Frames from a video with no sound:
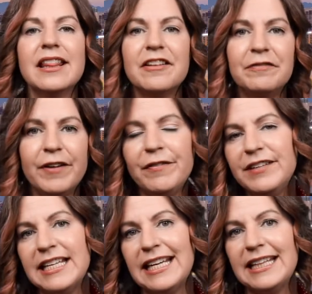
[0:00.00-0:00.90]
the
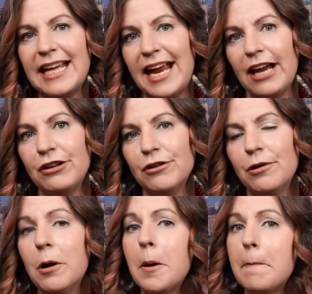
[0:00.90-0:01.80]
15th
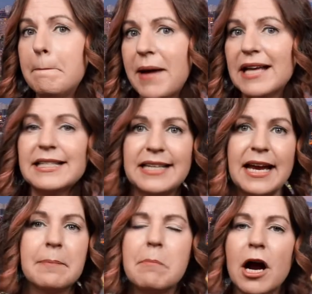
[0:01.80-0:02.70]
annual Best
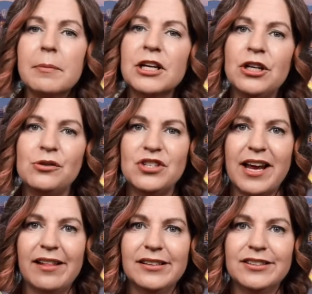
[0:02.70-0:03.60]
Damn Barbecue
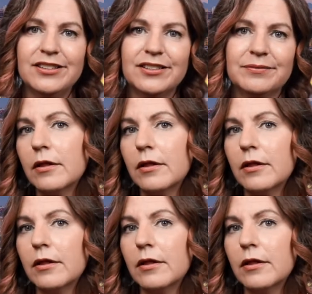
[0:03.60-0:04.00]
Challenge.